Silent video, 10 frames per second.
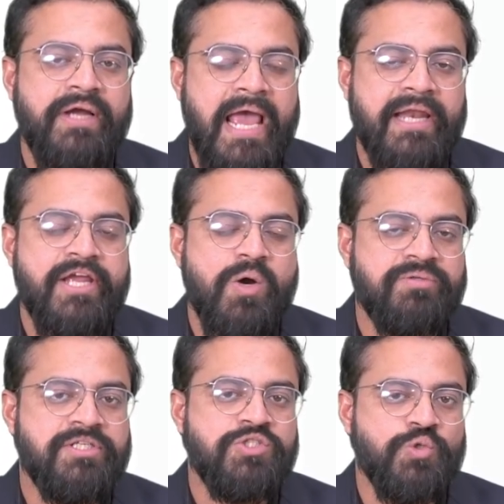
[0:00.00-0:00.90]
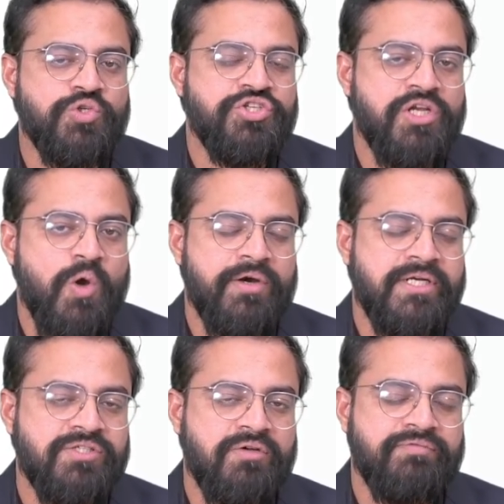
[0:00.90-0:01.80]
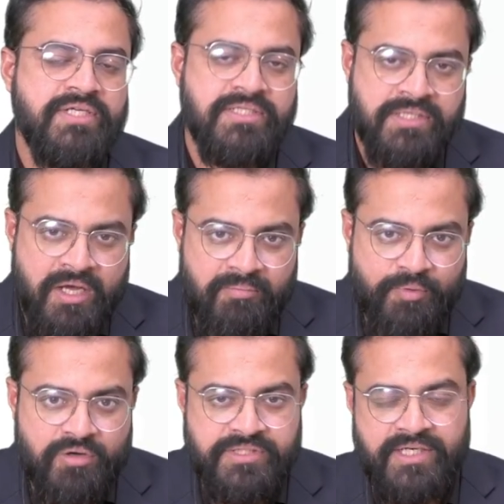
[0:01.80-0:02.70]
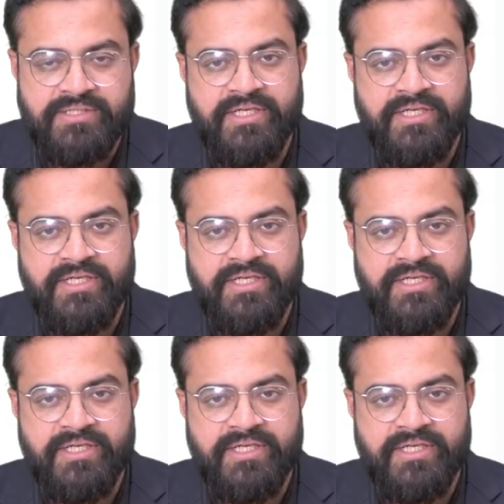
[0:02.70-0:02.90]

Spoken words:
carry out the social audits of these projects.